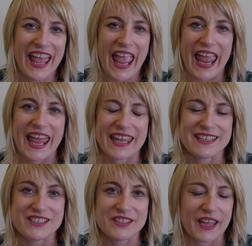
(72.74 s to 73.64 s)

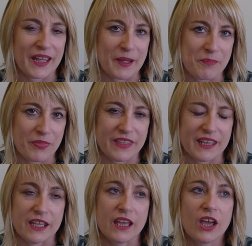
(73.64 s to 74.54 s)
and
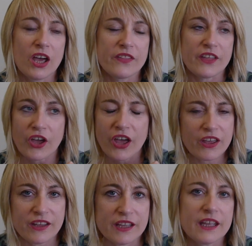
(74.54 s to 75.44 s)
the
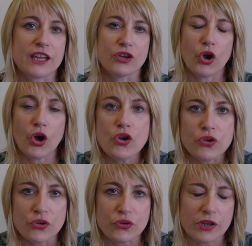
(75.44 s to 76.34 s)
h in
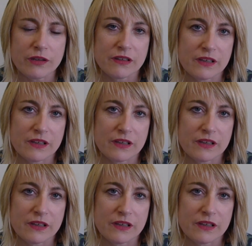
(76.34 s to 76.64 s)
who,